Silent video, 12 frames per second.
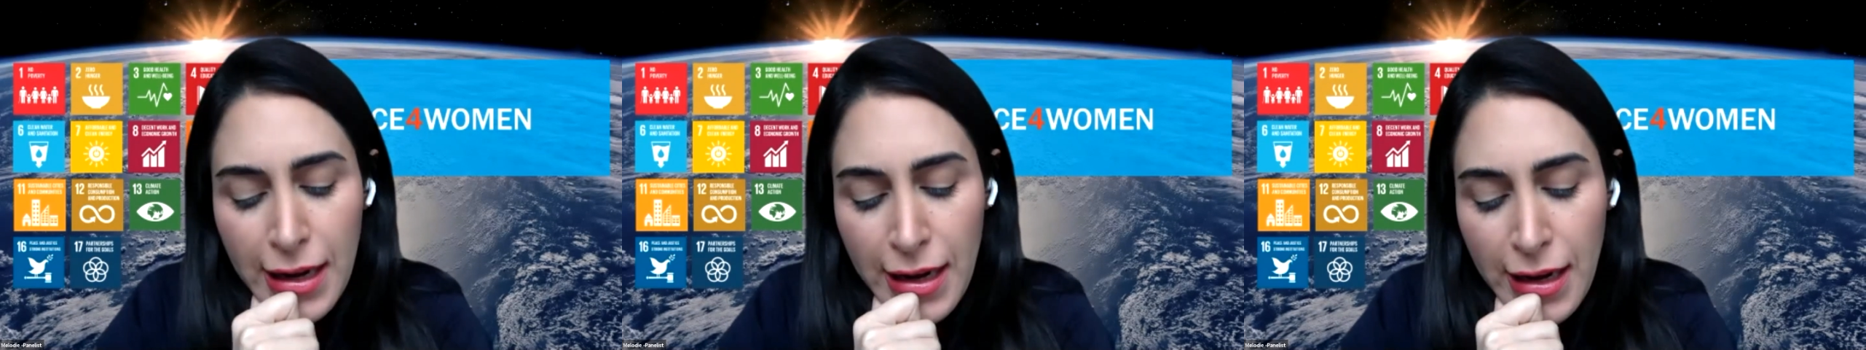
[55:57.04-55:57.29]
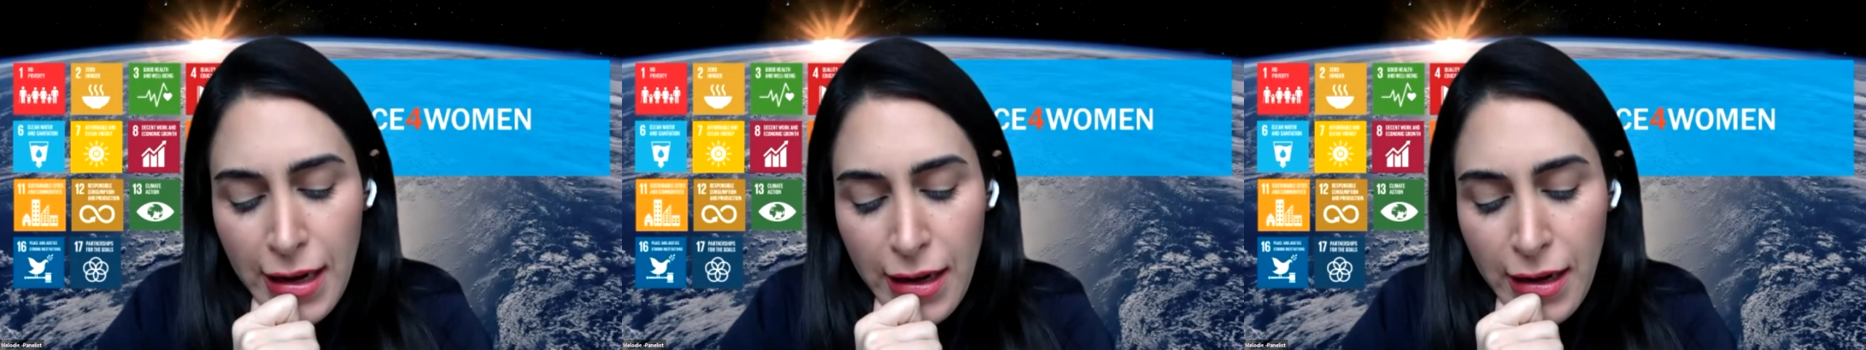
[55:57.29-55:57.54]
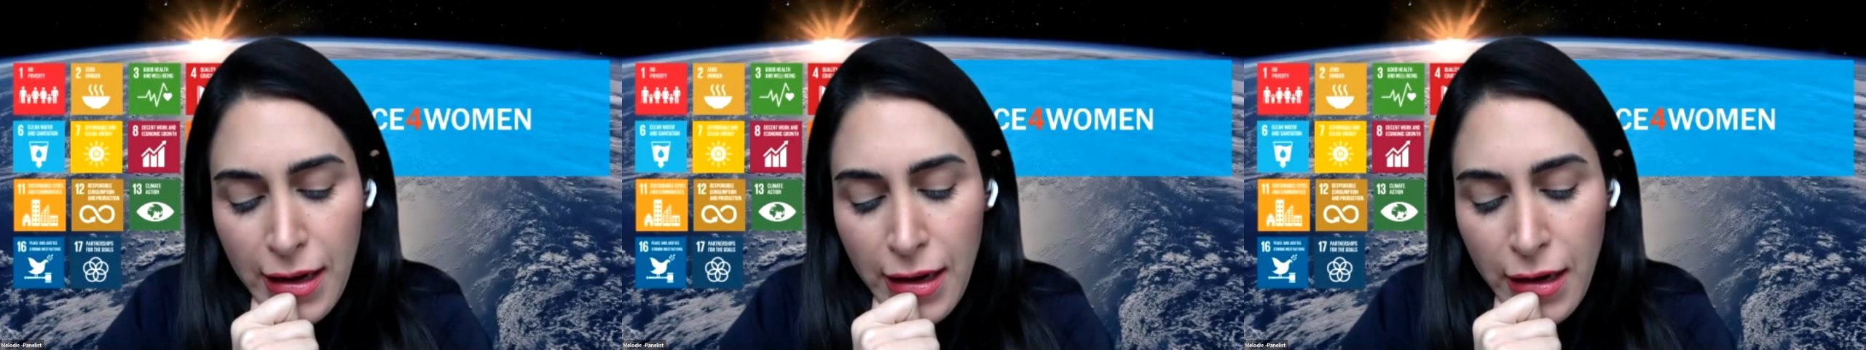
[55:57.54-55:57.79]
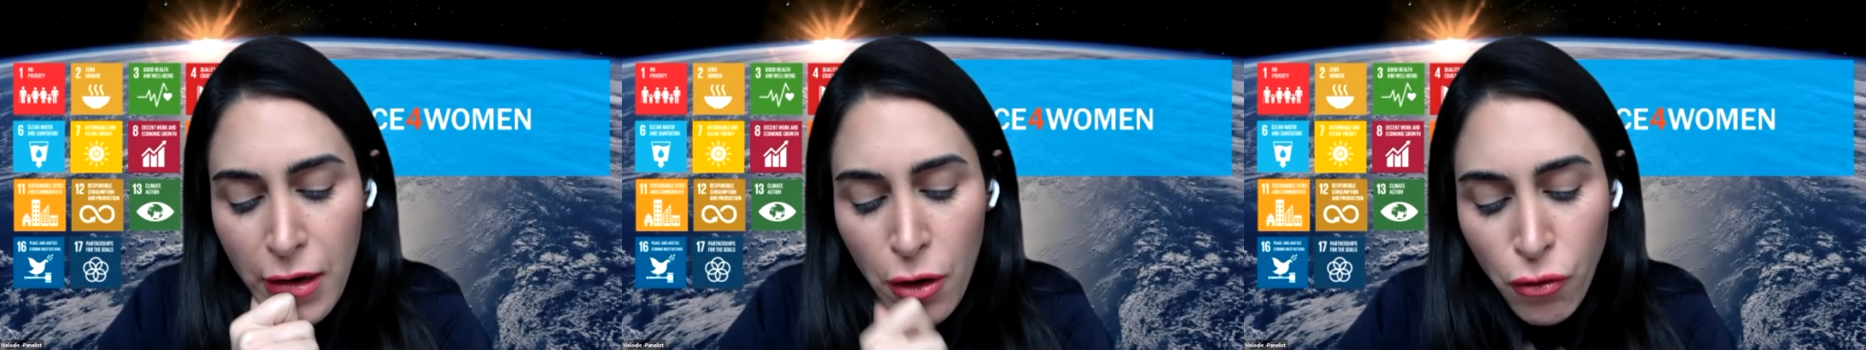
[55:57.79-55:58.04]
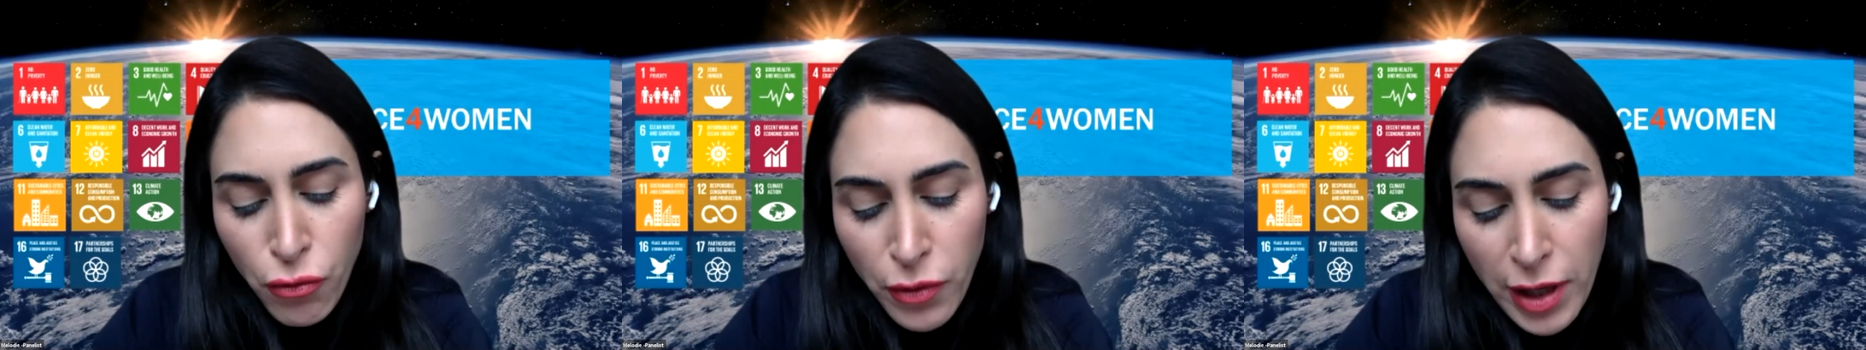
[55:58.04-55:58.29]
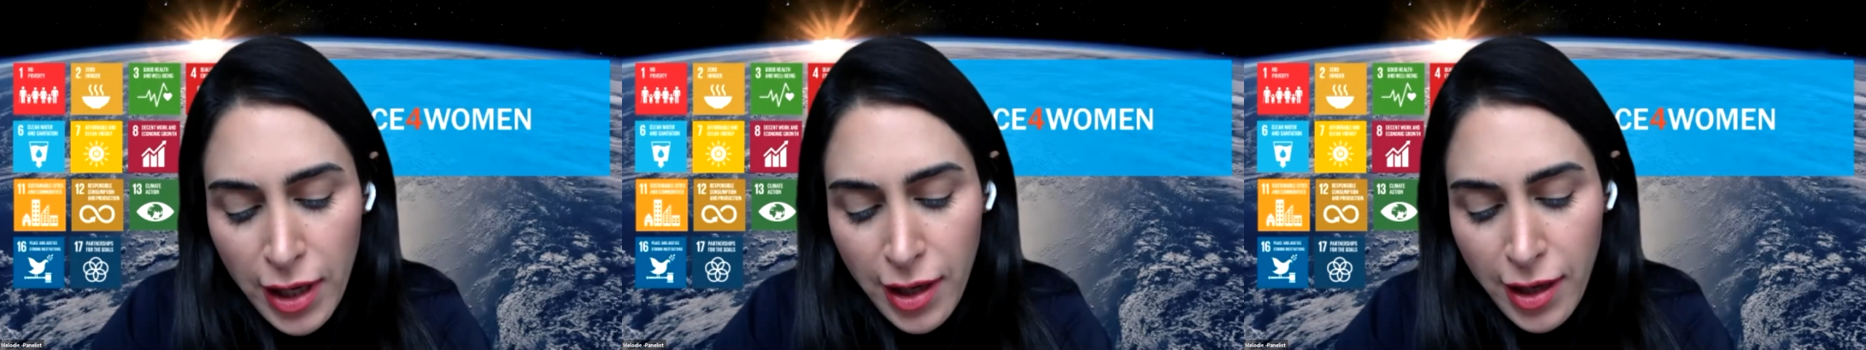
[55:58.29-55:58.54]
in
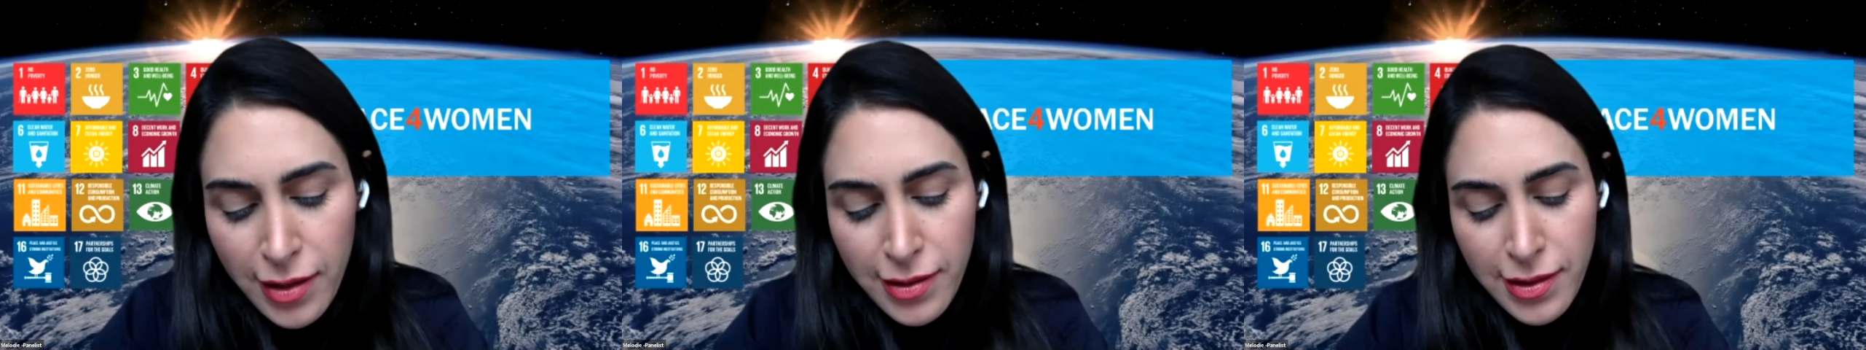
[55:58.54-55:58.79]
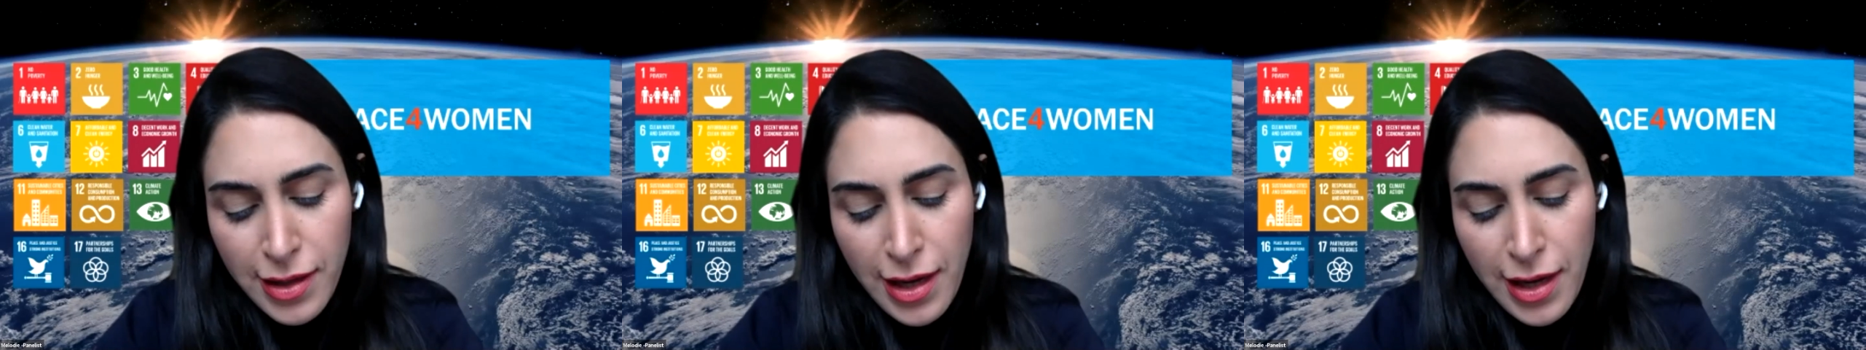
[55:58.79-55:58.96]
arenas